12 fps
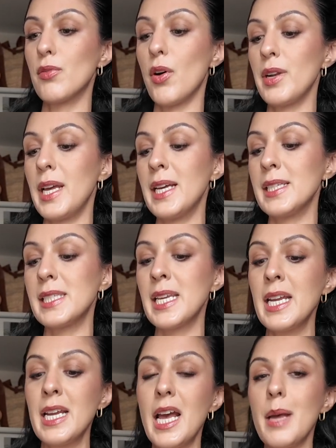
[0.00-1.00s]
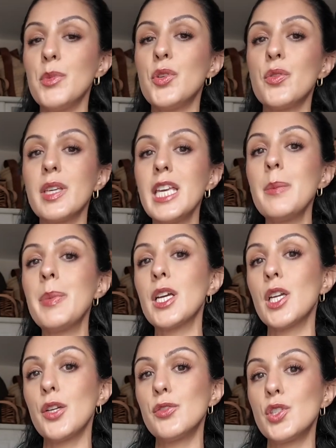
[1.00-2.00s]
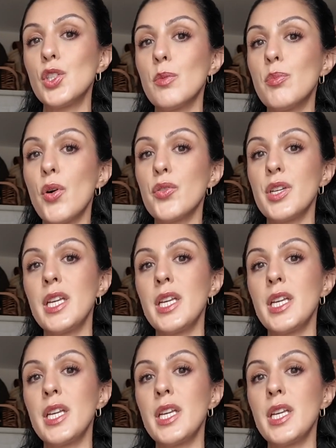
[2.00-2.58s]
on it and you can keep it close to your body.